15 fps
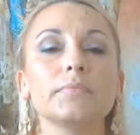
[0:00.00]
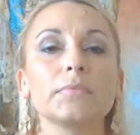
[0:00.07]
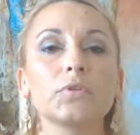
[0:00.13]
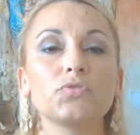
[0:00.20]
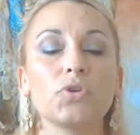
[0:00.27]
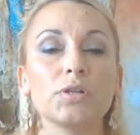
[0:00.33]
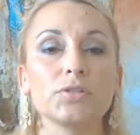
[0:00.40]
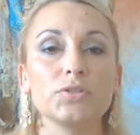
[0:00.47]

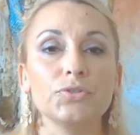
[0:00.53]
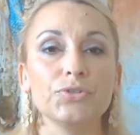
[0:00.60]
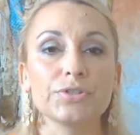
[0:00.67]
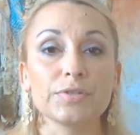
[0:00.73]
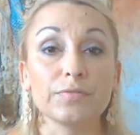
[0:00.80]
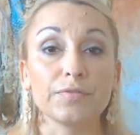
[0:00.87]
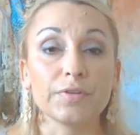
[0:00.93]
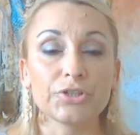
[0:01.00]

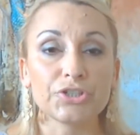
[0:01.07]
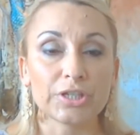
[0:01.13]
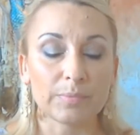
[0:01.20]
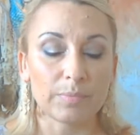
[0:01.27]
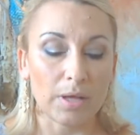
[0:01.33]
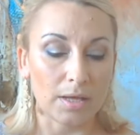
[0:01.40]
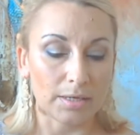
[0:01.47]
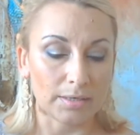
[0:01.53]
translucent finishing
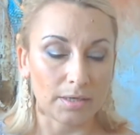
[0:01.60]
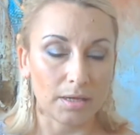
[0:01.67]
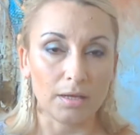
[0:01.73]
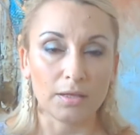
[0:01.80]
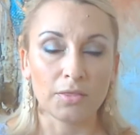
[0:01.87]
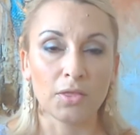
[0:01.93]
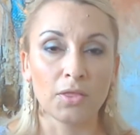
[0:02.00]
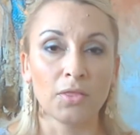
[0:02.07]
powder.
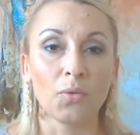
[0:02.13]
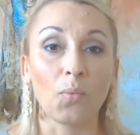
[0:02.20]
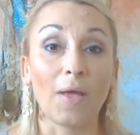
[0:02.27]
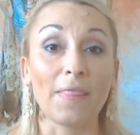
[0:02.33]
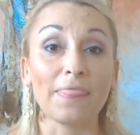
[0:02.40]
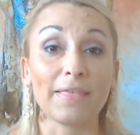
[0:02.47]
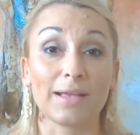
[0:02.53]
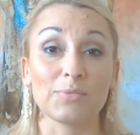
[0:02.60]
Now, the
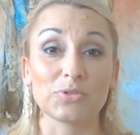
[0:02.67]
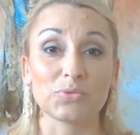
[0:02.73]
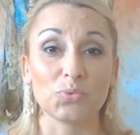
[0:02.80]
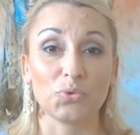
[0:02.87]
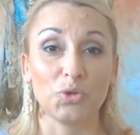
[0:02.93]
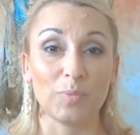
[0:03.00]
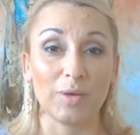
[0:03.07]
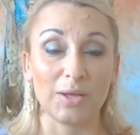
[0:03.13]
one thing I must warn
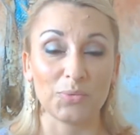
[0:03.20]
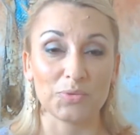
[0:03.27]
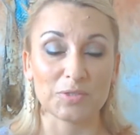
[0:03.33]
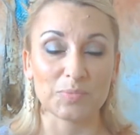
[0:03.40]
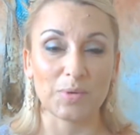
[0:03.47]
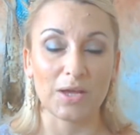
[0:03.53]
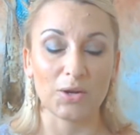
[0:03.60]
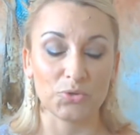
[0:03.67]
you about with this
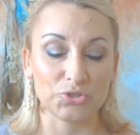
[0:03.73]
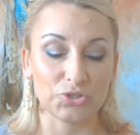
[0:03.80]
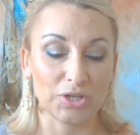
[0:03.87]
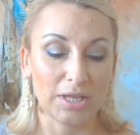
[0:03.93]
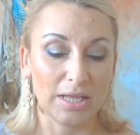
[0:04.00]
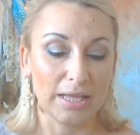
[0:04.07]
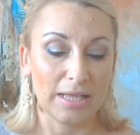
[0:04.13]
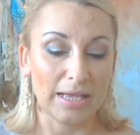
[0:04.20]
powder, which
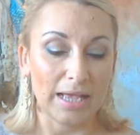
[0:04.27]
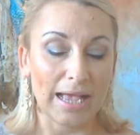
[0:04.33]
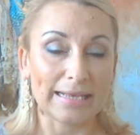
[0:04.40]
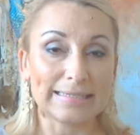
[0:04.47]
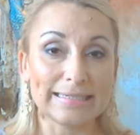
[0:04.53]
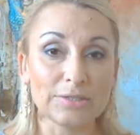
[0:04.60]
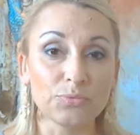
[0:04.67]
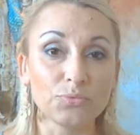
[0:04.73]
I
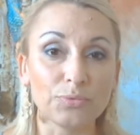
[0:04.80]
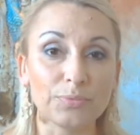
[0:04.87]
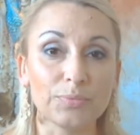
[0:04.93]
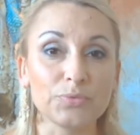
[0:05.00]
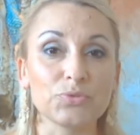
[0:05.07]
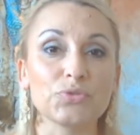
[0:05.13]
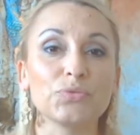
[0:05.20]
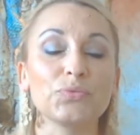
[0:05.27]
did
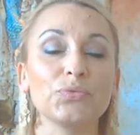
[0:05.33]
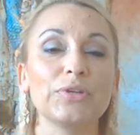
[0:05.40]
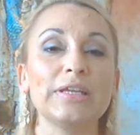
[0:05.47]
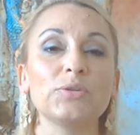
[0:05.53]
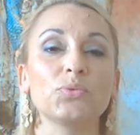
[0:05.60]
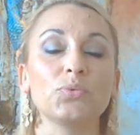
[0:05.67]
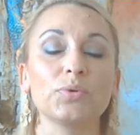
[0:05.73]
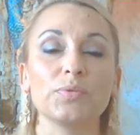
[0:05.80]
sort of read
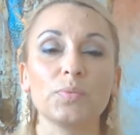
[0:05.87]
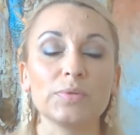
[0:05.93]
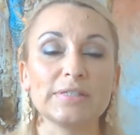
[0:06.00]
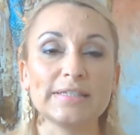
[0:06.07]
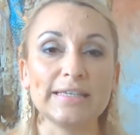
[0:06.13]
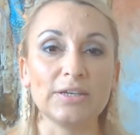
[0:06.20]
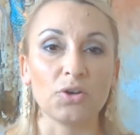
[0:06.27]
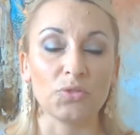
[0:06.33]
or
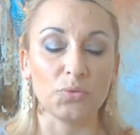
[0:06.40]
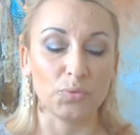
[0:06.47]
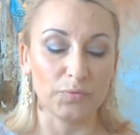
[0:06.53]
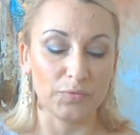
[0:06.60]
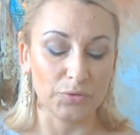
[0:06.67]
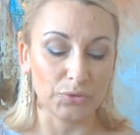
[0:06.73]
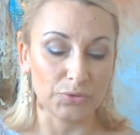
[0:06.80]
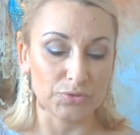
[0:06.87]
see on the
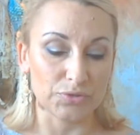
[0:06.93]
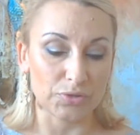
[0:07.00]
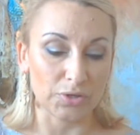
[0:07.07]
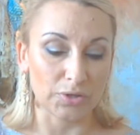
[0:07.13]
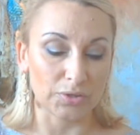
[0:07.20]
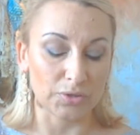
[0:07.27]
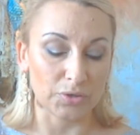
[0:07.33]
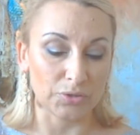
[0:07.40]
reviews
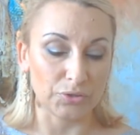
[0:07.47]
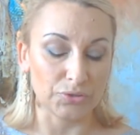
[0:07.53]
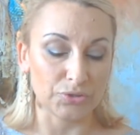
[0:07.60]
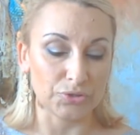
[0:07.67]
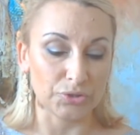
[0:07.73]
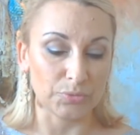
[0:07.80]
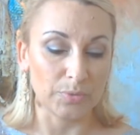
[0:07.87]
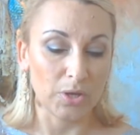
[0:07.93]
on
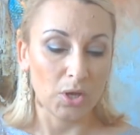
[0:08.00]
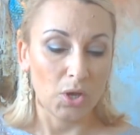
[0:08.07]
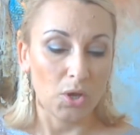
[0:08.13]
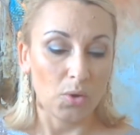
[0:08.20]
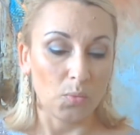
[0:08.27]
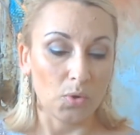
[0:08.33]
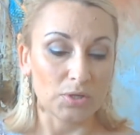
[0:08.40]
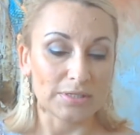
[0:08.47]
YouTube,
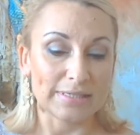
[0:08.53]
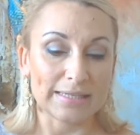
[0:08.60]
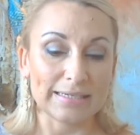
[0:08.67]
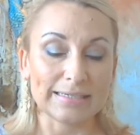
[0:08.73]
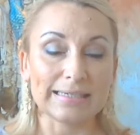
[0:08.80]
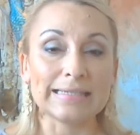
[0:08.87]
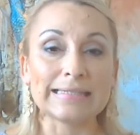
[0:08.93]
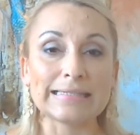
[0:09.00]
was that it
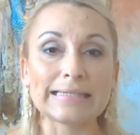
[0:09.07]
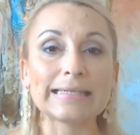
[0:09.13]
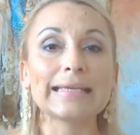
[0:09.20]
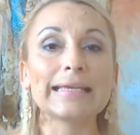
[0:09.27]
is